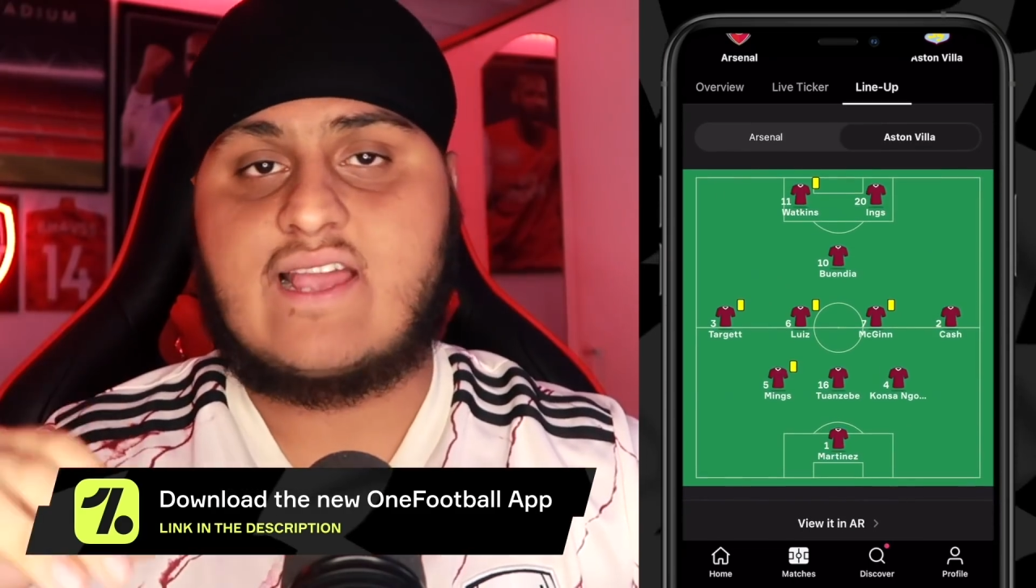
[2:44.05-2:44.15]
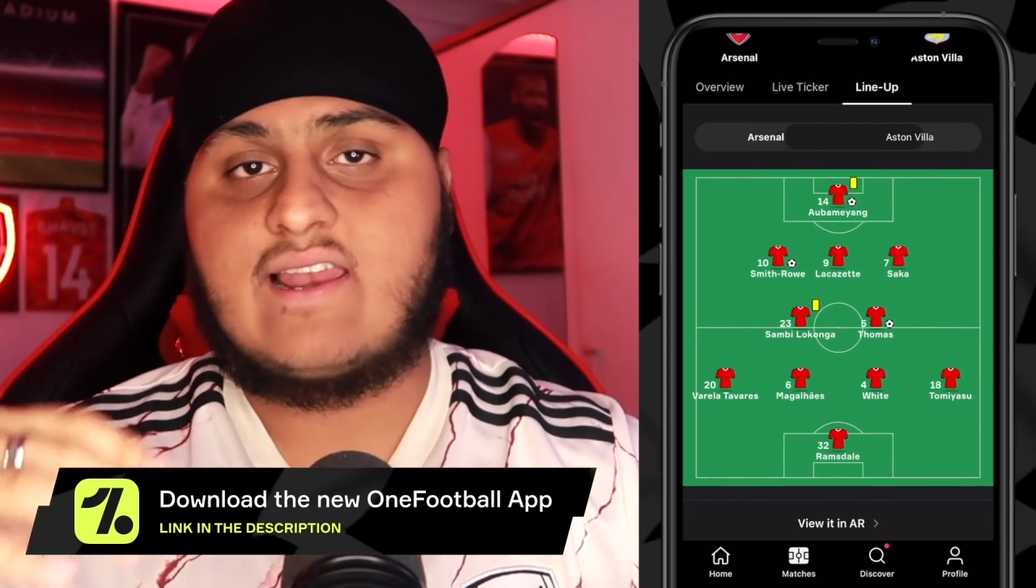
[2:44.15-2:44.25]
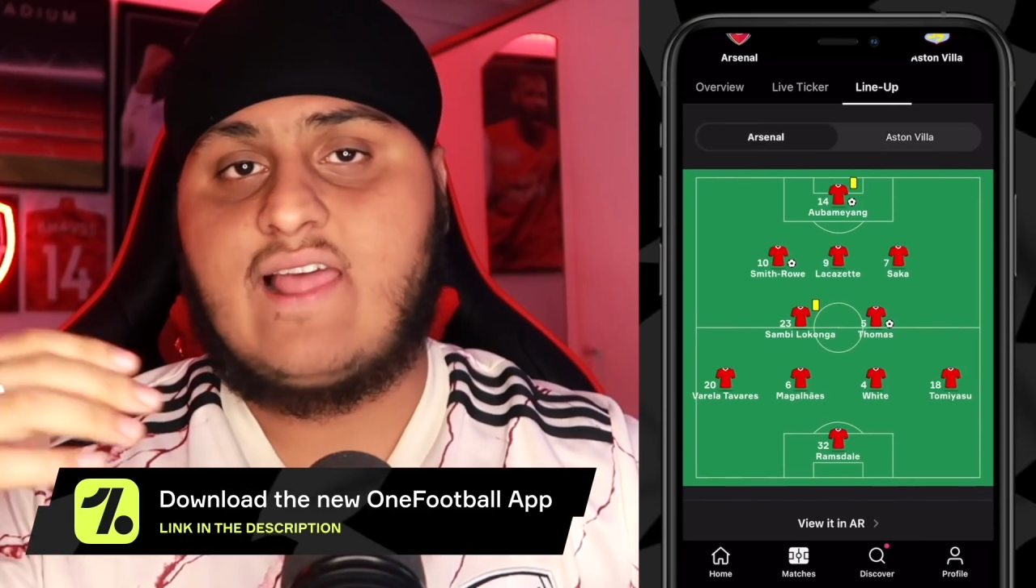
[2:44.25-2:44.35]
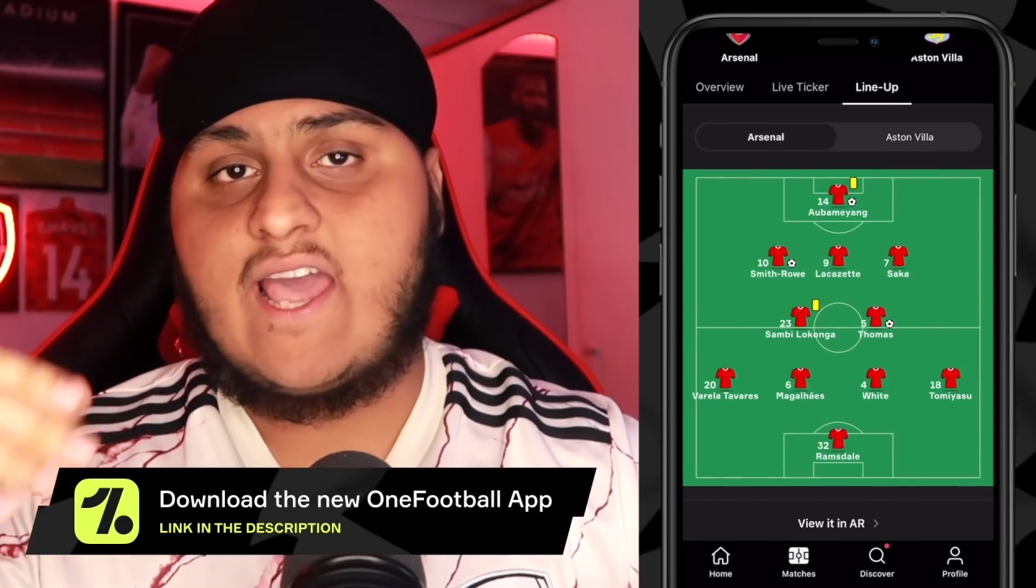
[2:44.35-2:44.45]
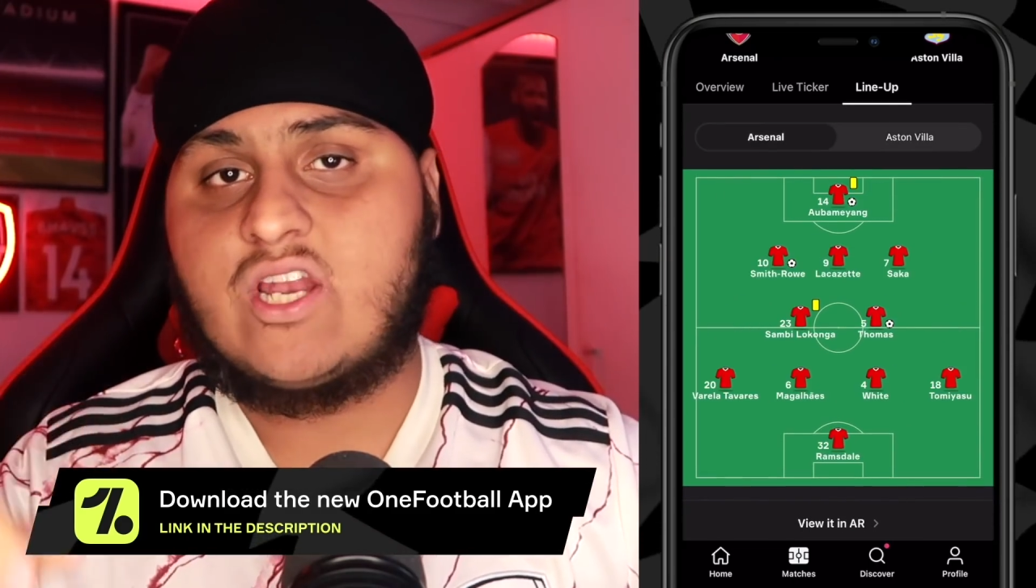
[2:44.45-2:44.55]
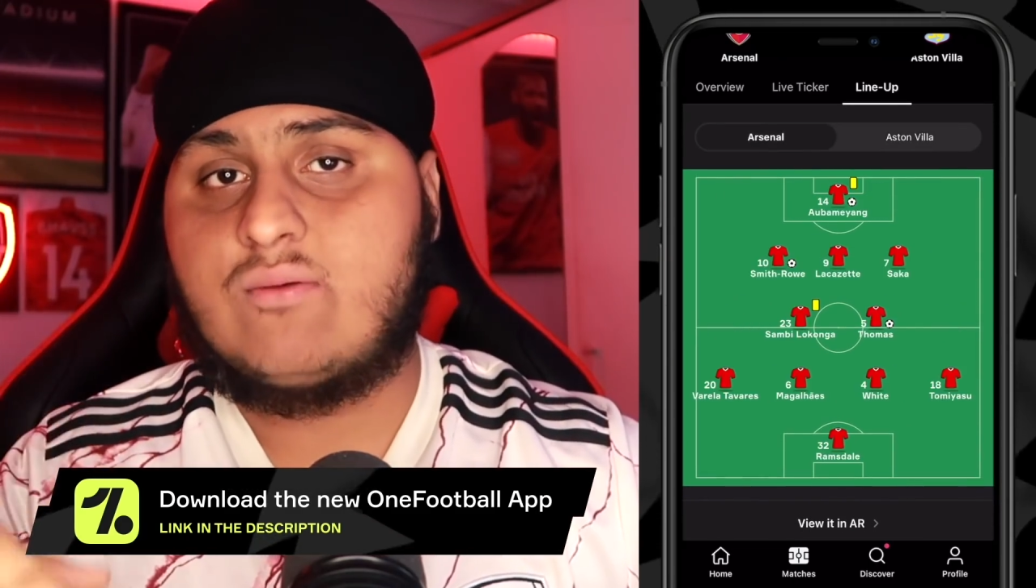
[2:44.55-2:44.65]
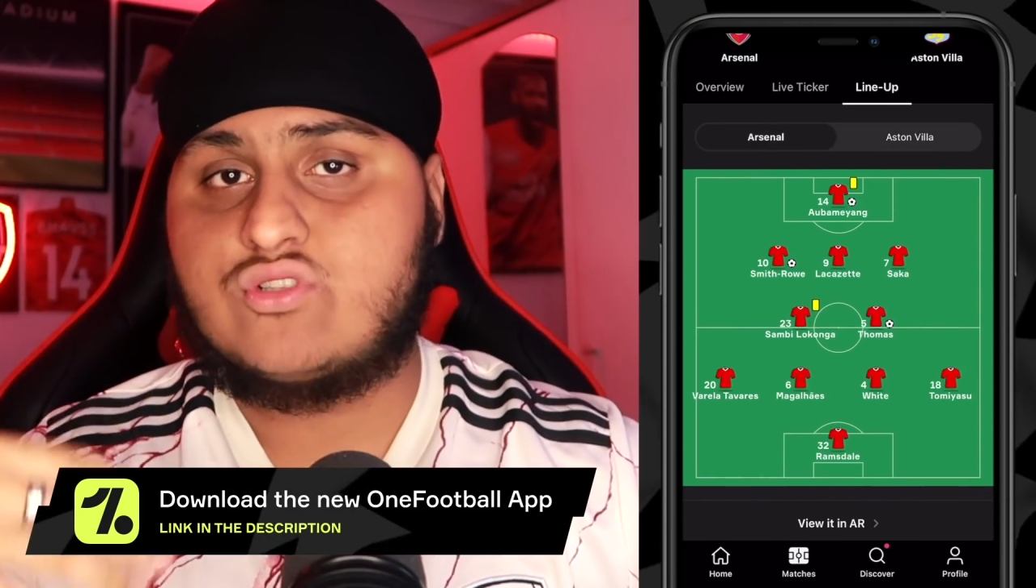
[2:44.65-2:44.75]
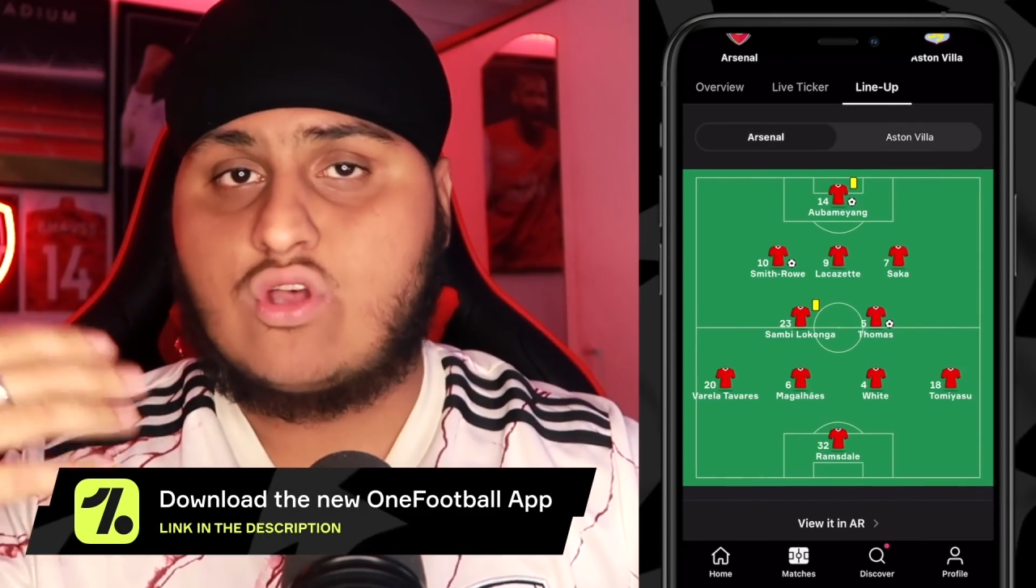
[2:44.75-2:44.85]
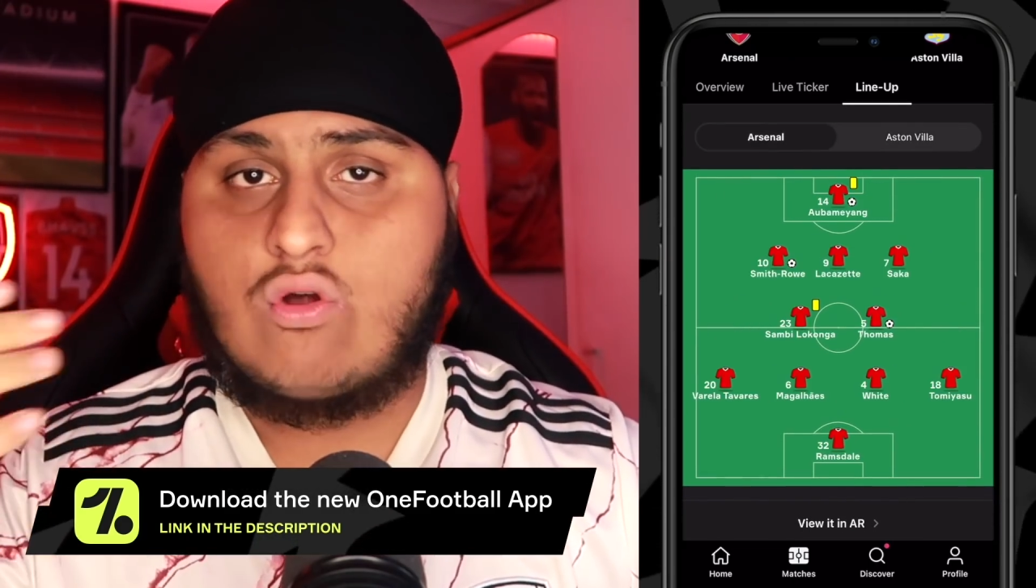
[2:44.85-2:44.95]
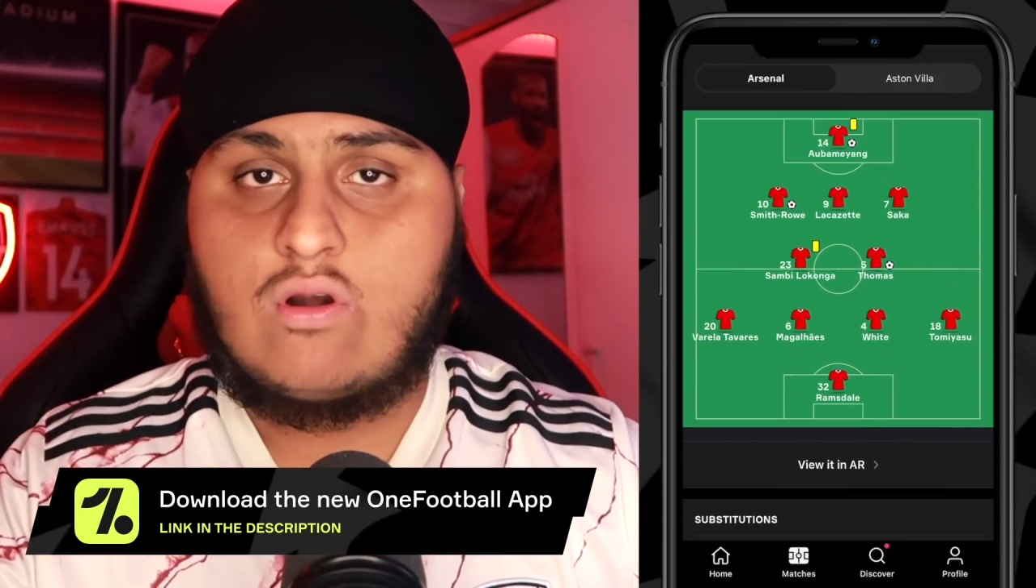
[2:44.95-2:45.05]

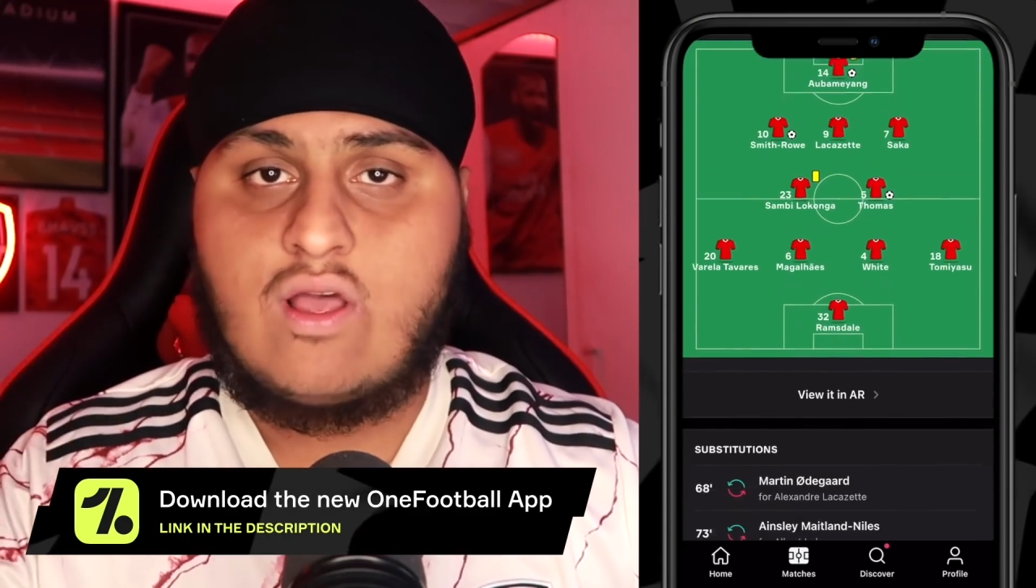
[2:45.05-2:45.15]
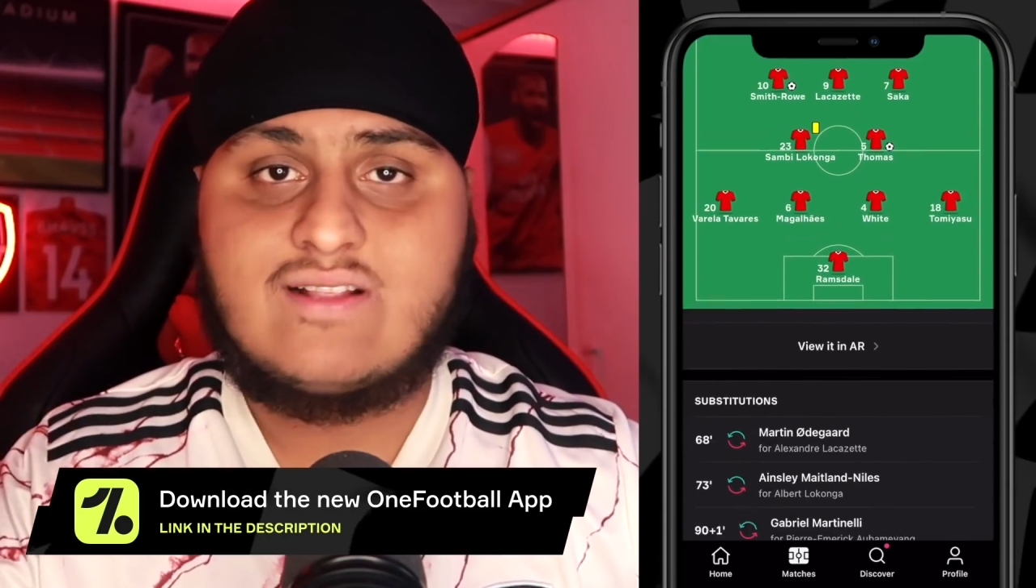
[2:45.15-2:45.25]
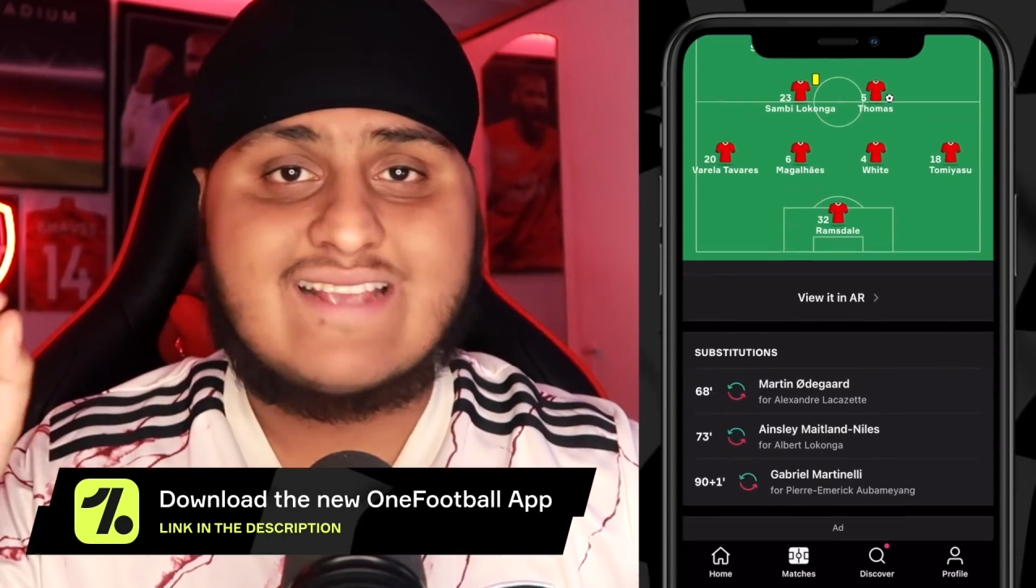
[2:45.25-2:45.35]
lineups, goal alerts,